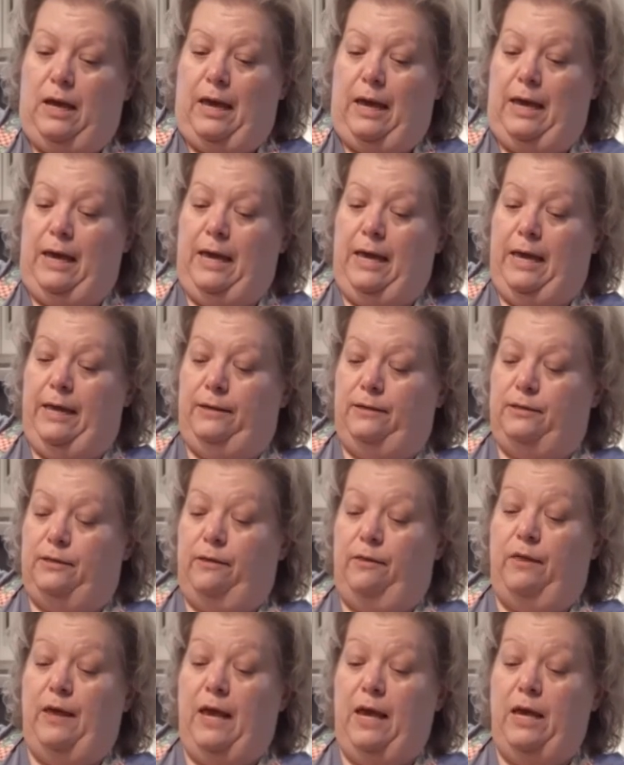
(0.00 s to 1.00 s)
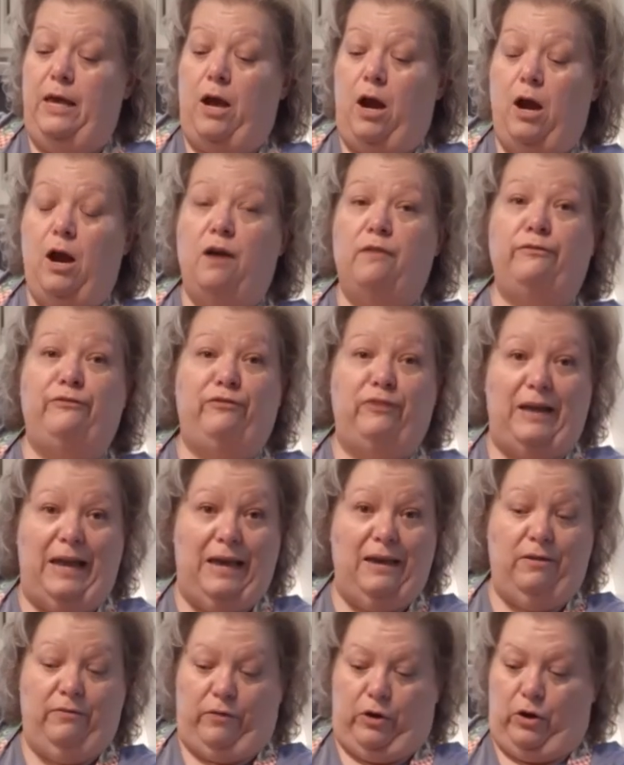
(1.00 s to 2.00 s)
and they are
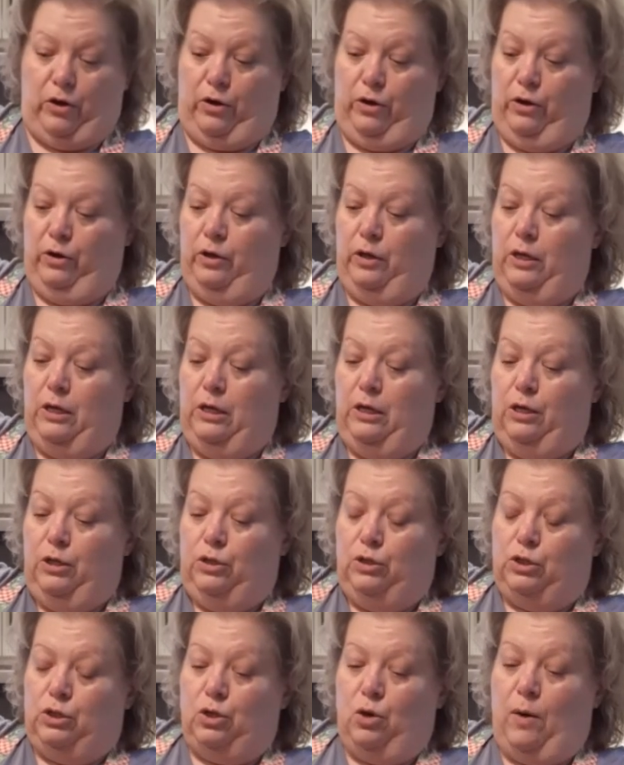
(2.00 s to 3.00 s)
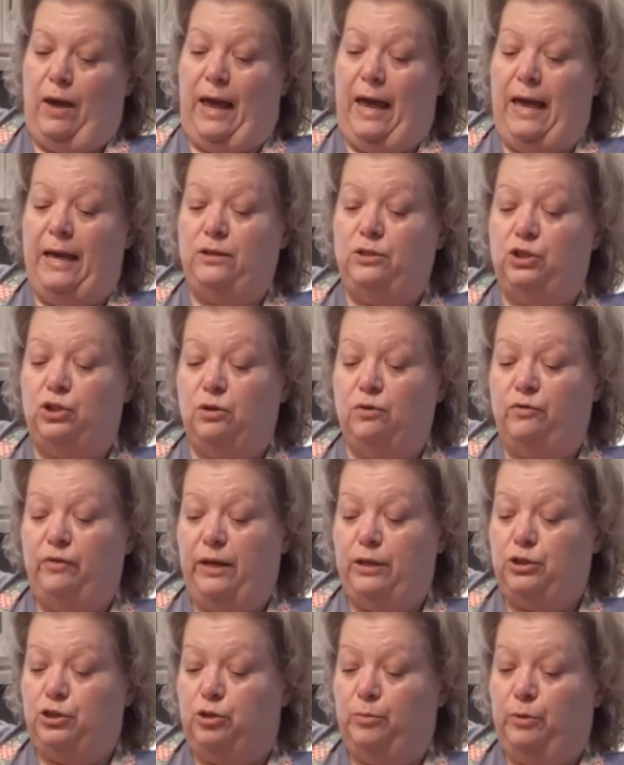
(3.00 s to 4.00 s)
flavor. So as your
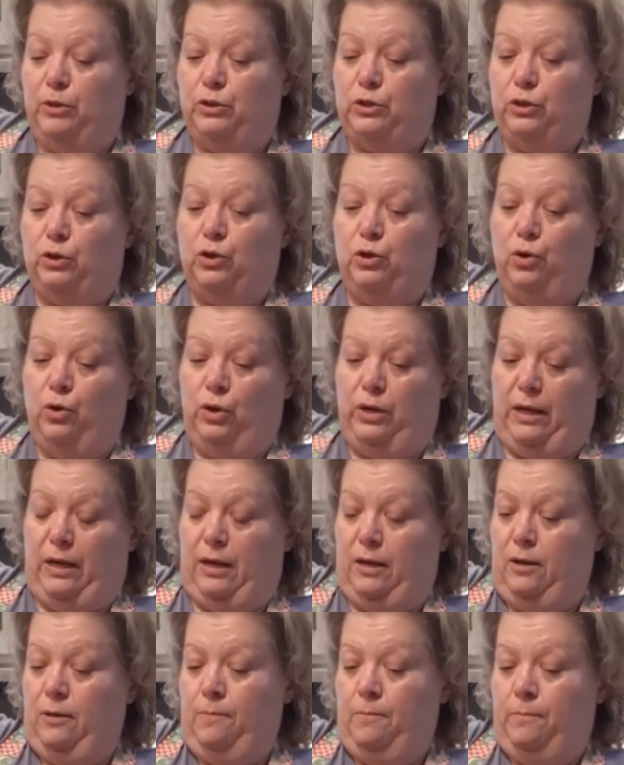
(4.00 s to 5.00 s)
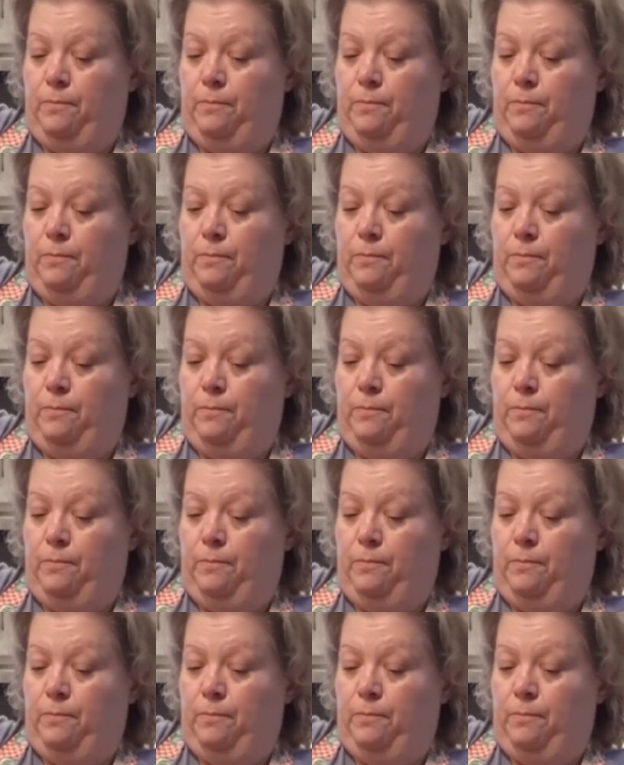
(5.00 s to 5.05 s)
vegetables are cooking,